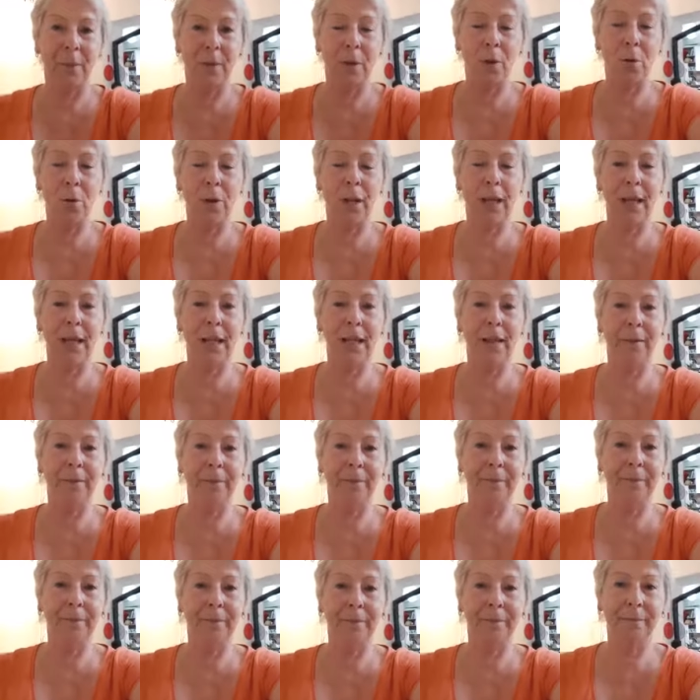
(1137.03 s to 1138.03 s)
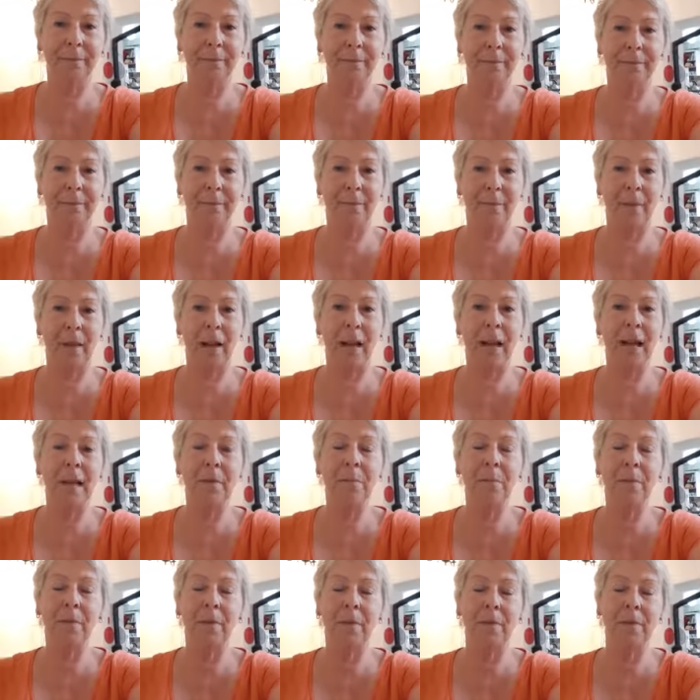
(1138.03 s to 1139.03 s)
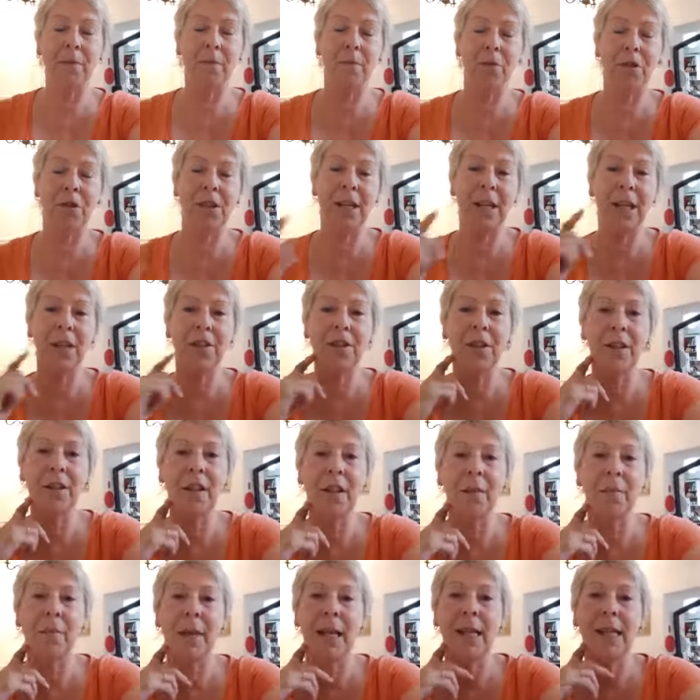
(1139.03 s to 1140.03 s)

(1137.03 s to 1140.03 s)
Okay, I am certain that my